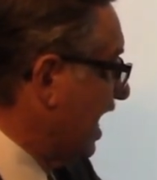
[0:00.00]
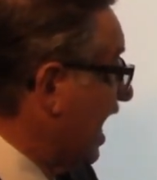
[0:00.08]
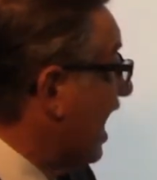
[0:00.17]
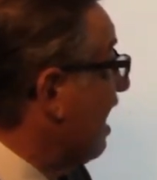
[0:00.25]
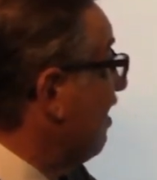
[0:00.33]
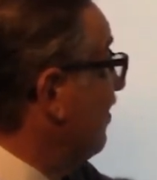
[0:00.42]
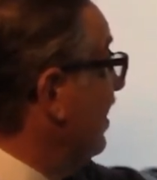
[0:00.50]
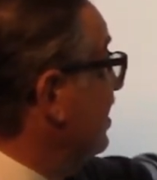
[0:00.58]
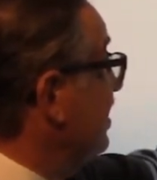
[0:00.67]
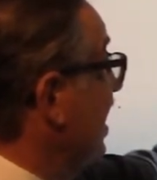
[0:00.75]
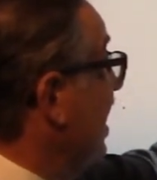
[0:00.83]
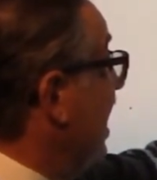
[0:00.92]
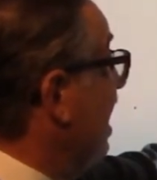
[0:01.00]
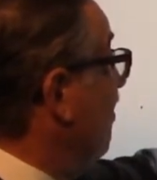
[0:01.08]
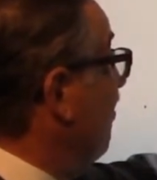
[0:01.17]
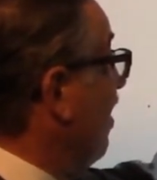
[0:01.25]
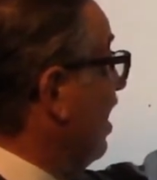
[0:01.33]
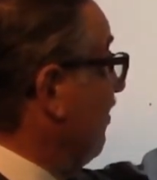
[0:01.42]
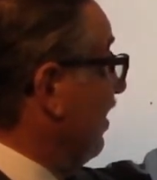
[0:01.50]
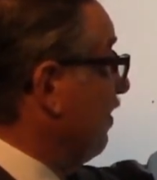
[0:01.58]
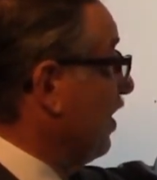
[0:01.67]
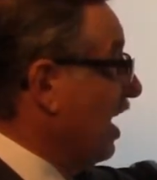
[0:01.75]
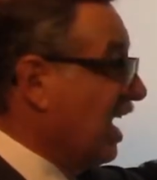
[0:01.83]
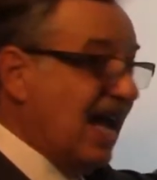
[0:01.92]
have this in front of
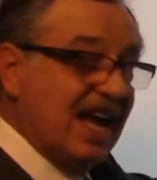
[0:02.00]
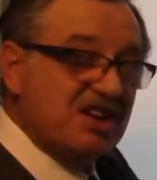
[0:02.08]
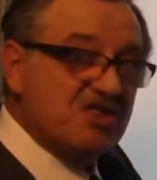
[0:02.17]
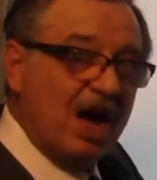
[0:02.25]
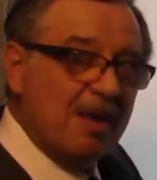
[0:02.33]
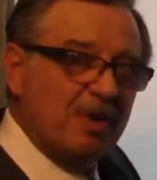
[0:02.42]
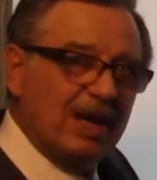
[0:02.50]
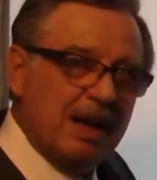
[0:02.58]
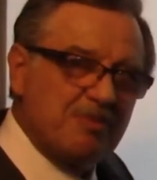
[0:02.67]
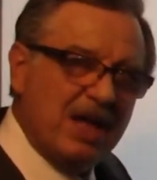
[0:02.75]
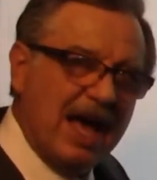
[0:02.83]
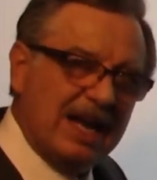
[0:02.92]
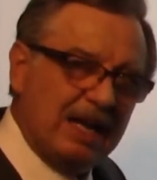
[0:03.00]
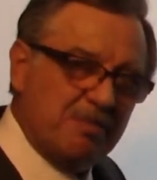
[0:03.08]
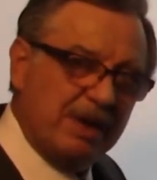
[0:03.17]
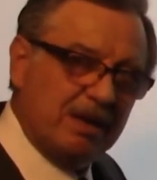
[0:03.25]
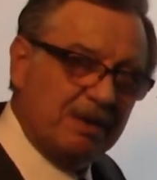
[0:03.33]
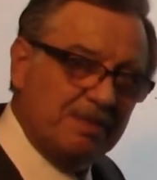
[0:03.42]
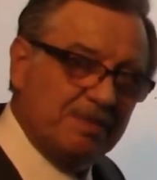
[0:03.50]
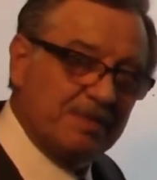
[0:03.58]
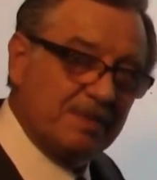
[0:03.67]
it, a double heptadic meter.